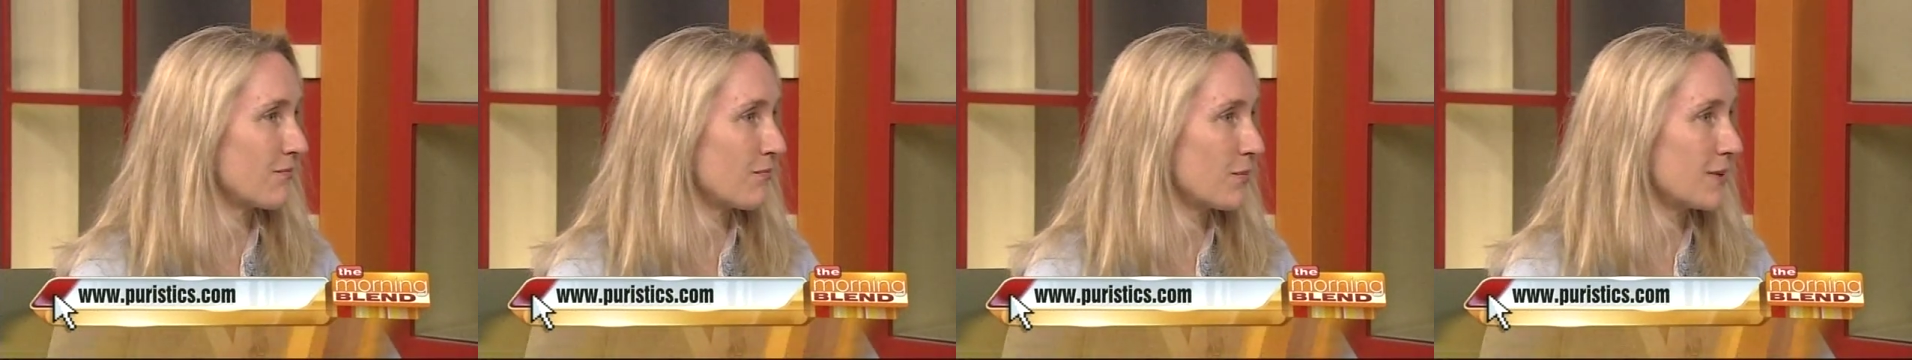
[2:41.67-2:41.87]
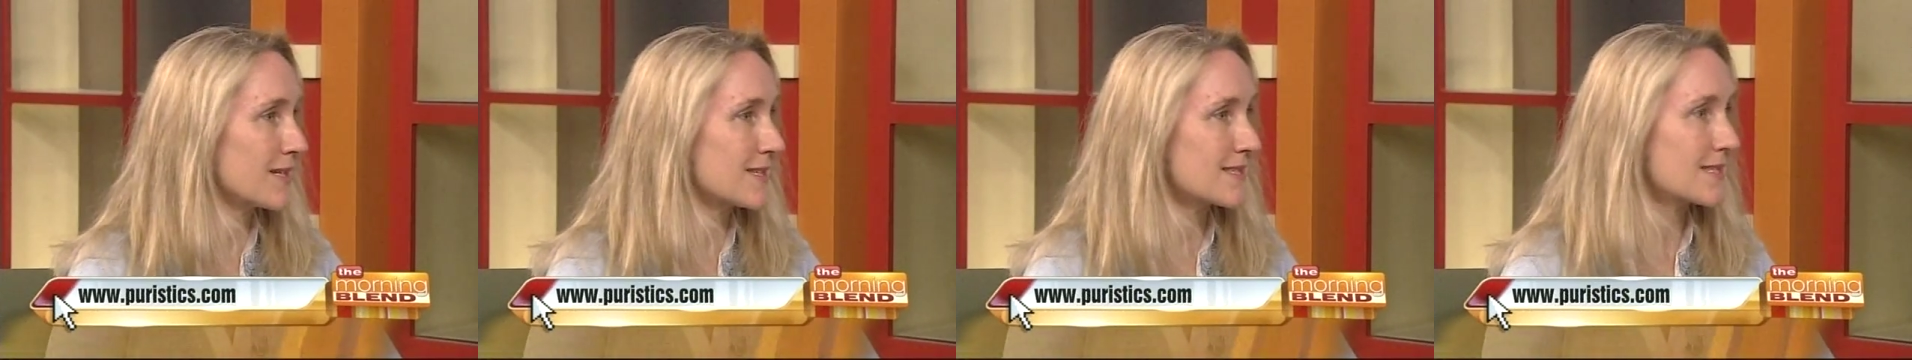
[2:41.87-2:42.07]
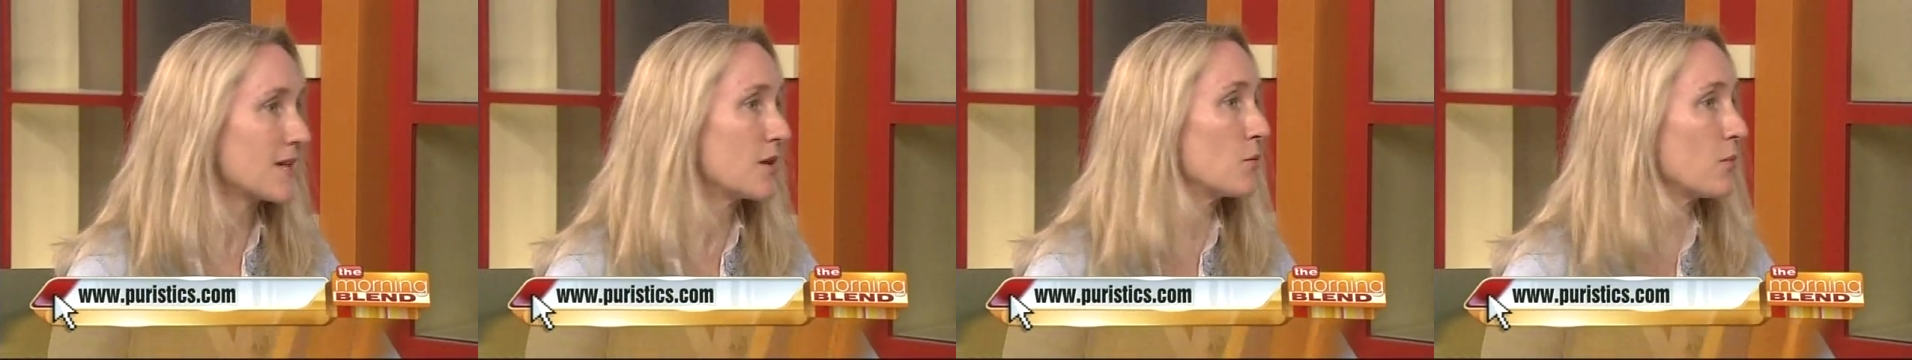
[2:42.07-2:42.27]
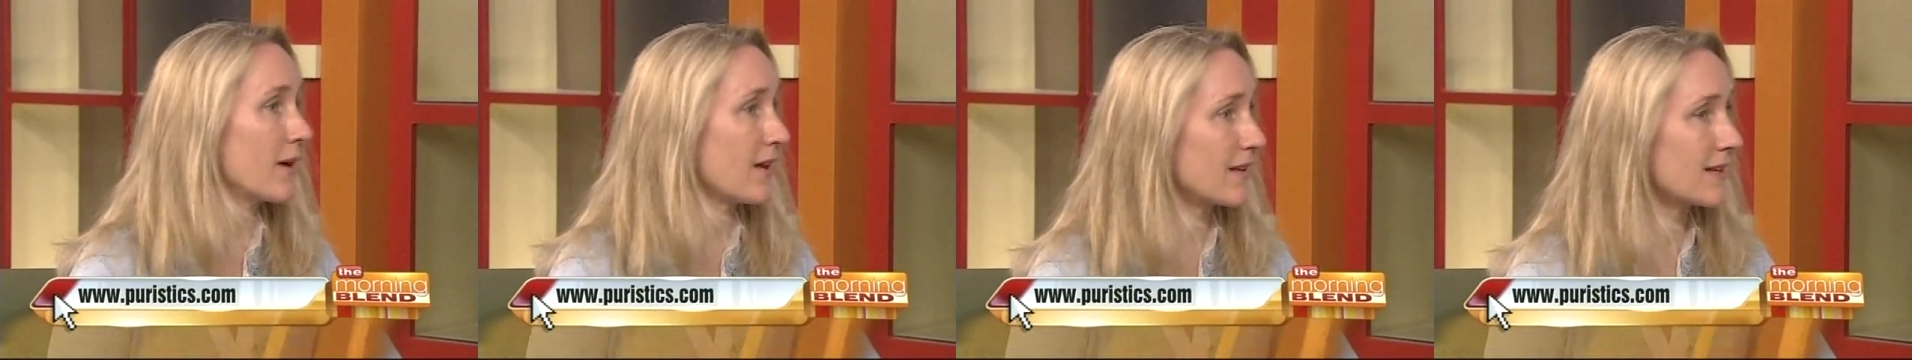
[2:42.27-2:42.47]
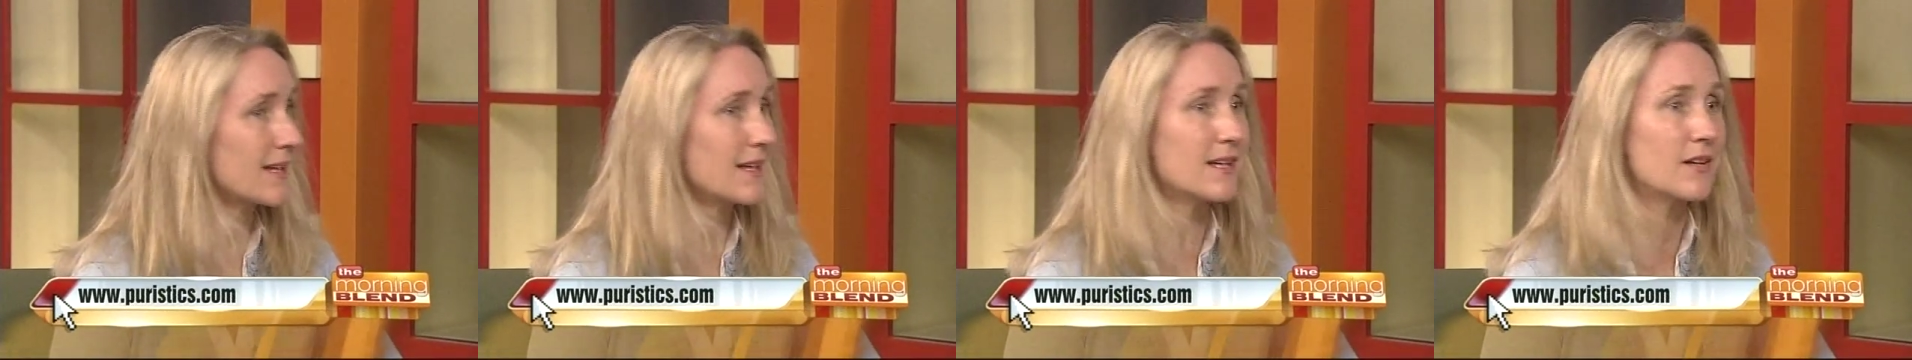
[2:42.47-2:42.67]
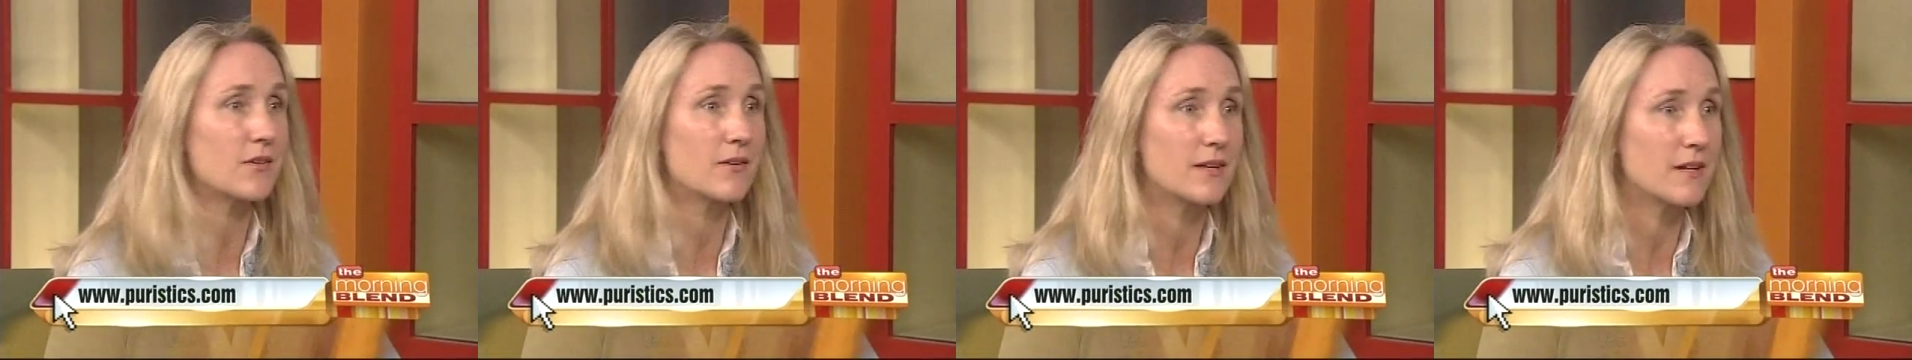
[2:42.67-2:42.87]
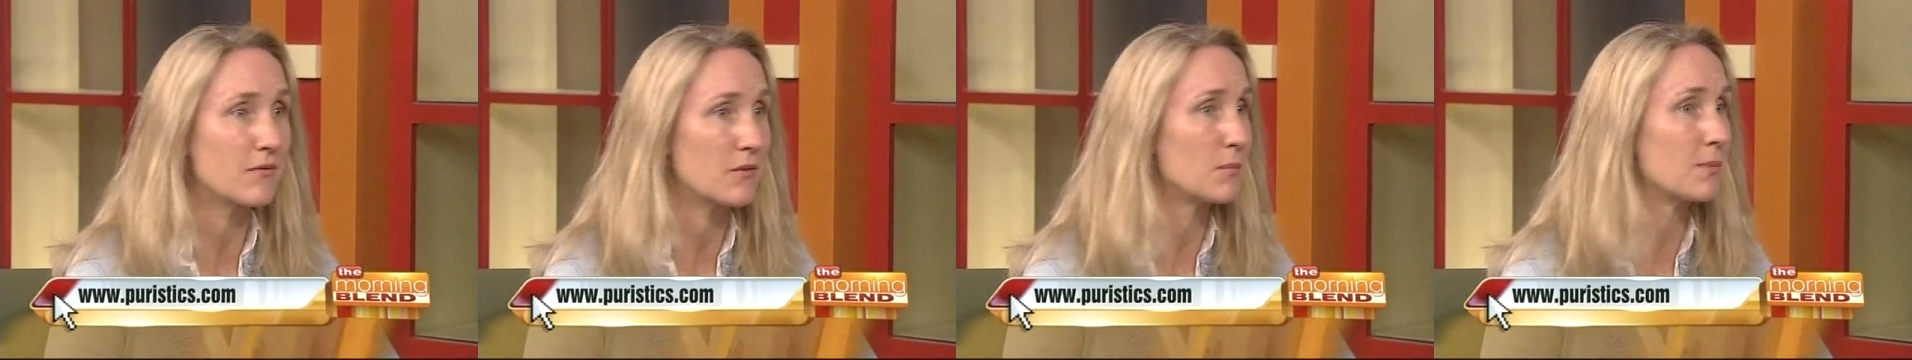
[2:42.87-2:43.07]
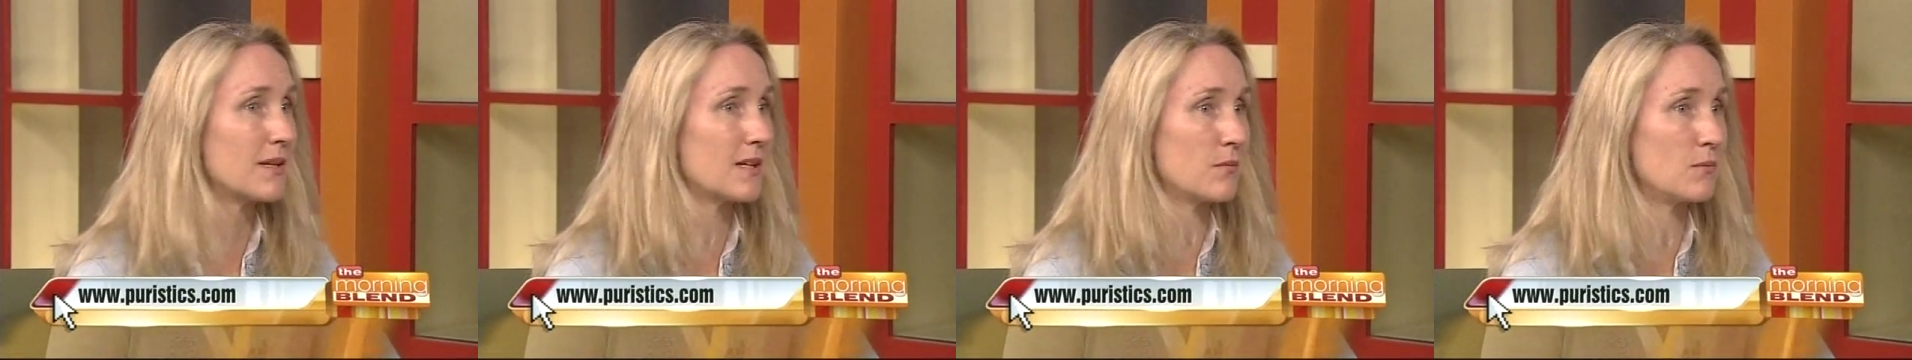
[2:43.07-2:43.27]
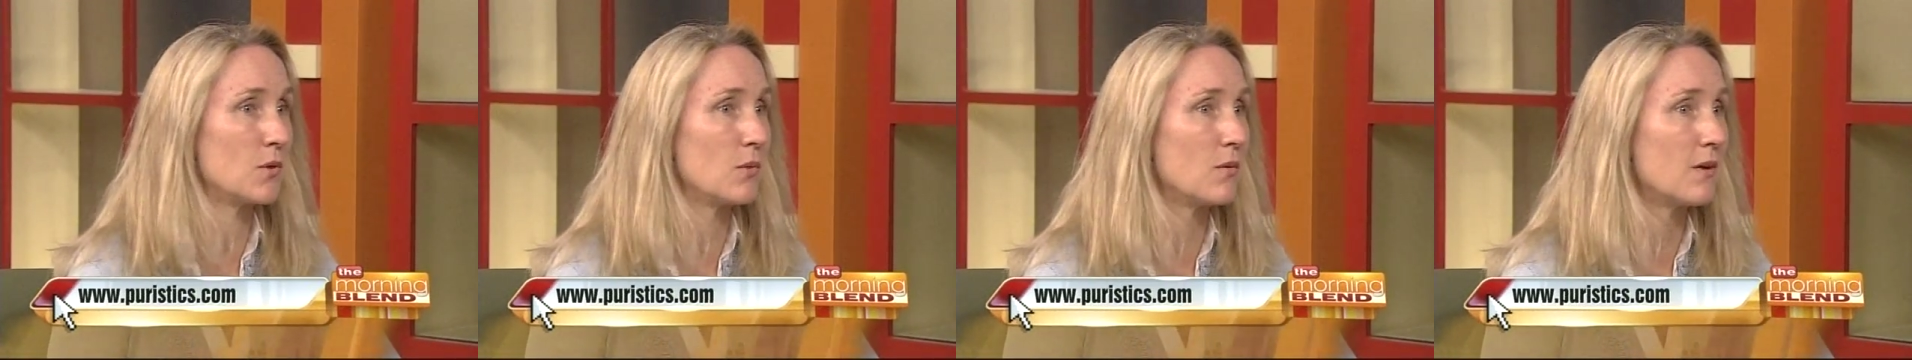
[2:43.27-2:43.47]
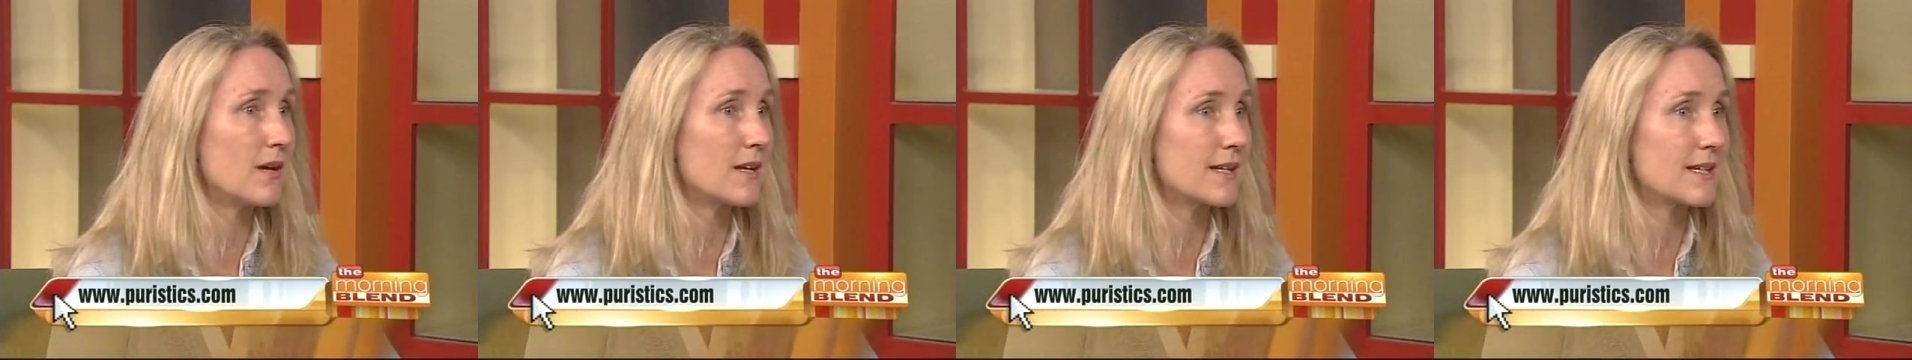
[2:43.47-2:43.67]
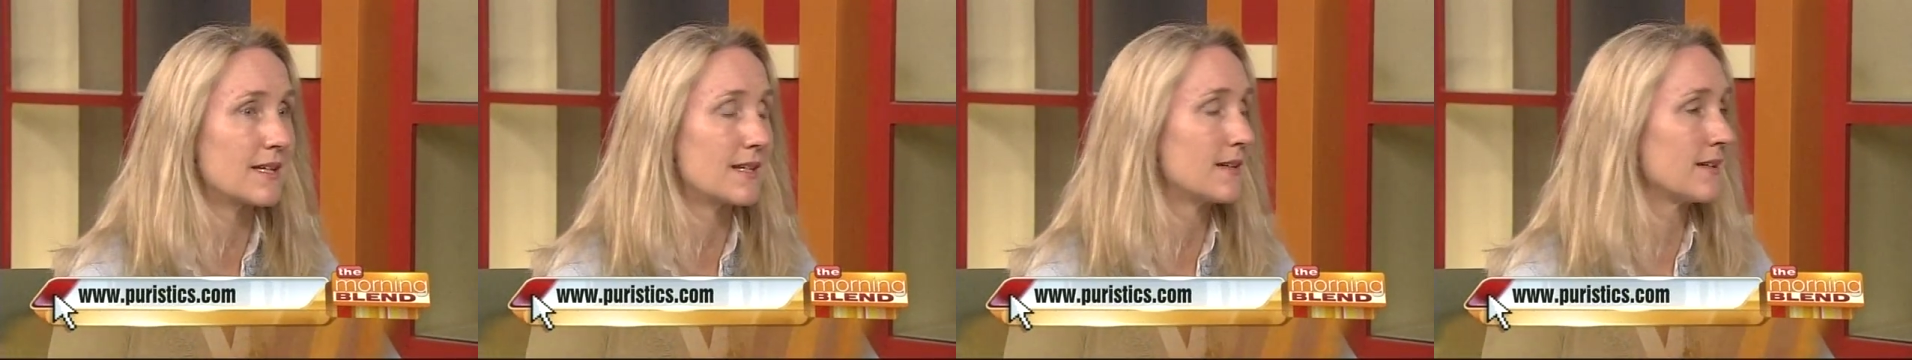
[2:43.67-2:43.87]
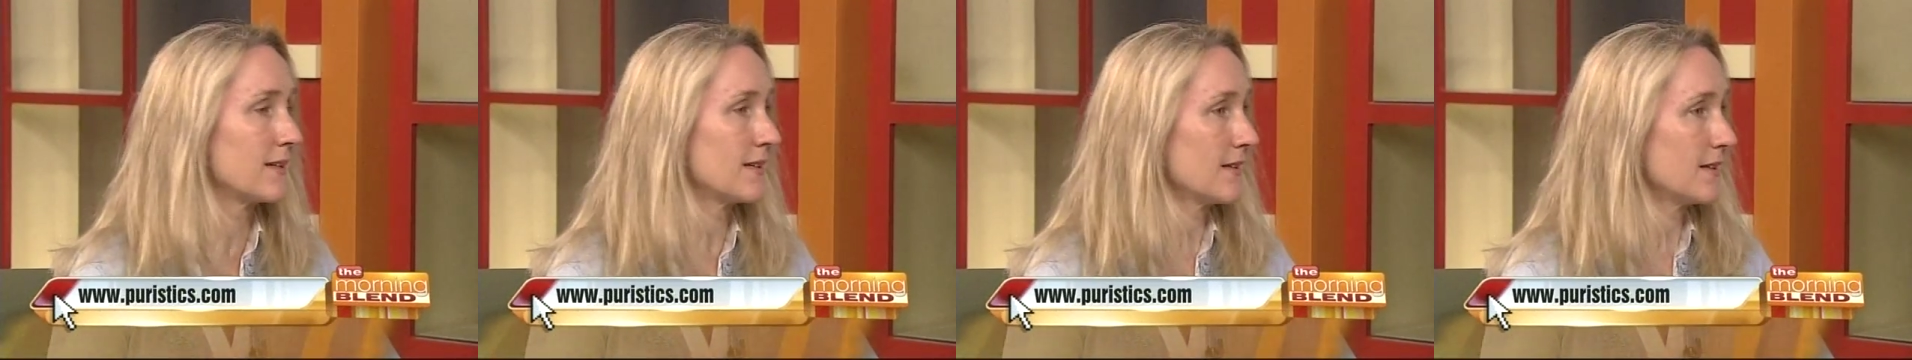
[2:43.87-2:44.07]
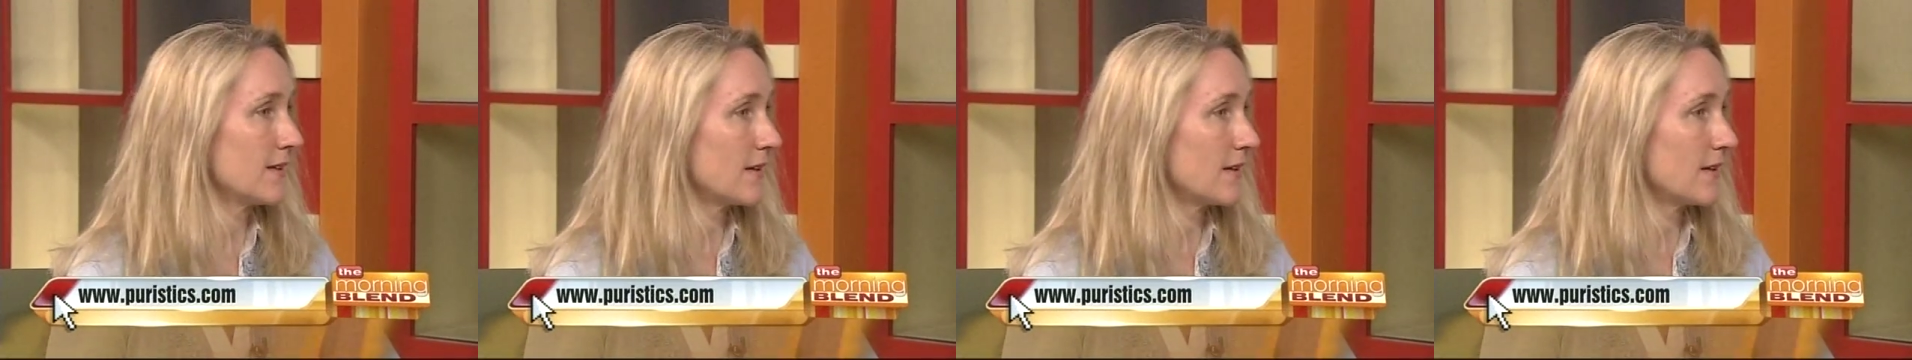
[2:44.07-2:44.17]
we sell well here and everybody in Milwaukee